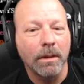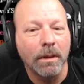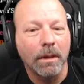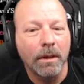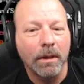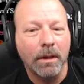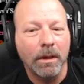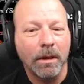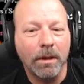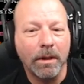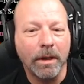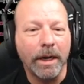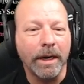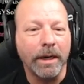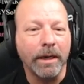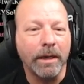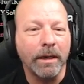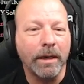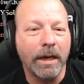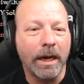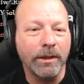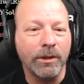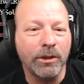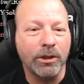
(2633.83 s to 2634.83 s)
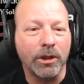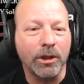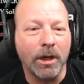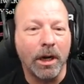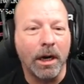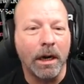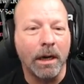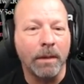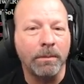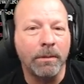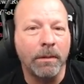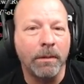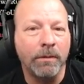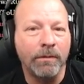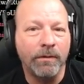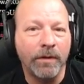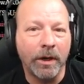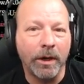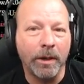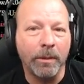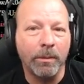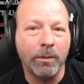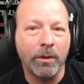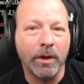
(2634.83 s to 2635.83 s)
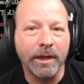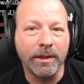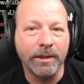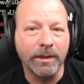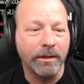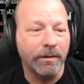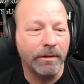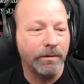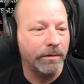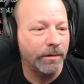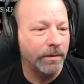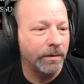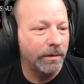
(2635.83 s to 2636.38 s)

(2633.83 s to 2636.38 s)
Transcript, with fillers: All right, nice job. Very impressive.